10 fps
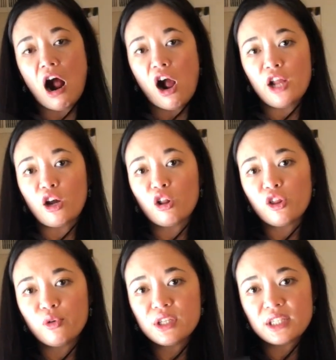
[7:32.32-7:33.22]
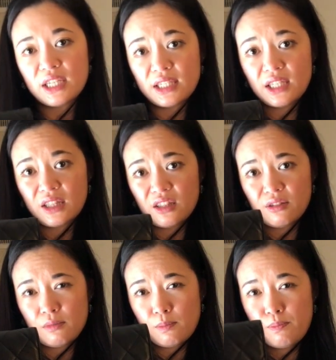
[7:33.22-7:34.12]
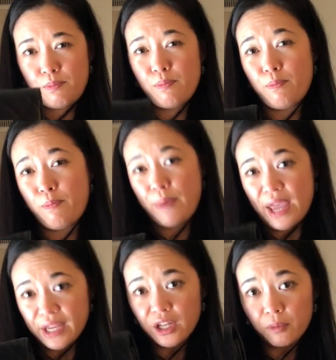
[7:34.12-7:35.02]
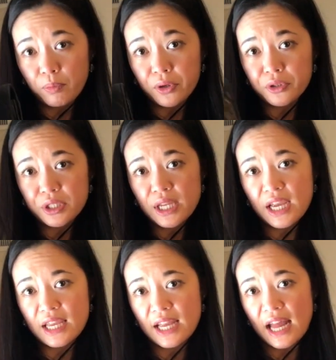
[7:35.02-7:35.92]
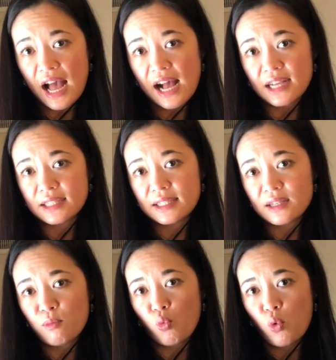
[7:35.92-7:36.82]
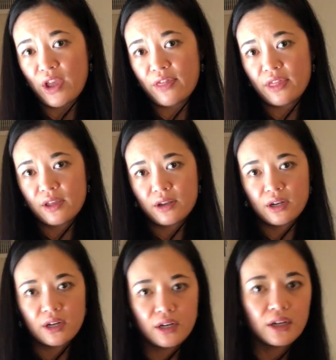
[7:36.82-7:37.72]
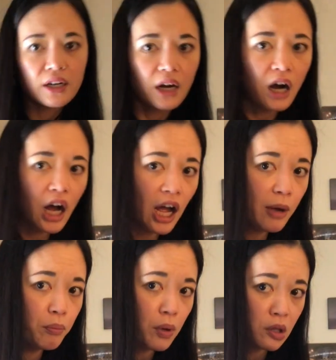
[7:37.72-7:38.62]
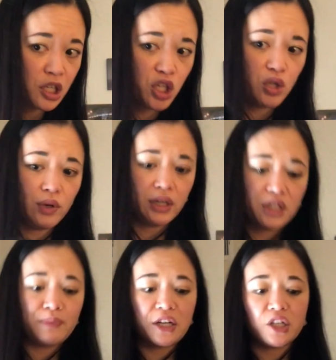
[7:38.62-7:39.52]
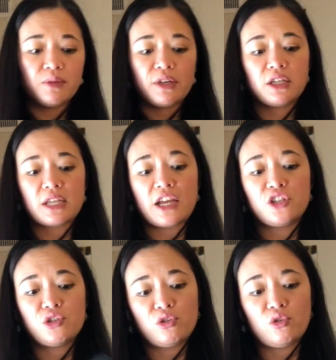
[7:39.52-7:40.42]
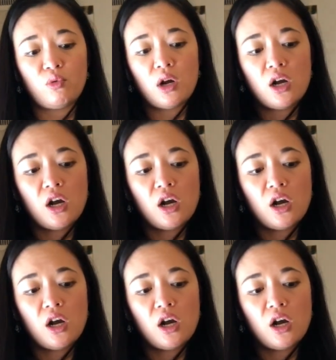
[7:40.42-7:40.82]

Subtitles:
And although this isn't big per se, it has some width and bulk to it, especially because I do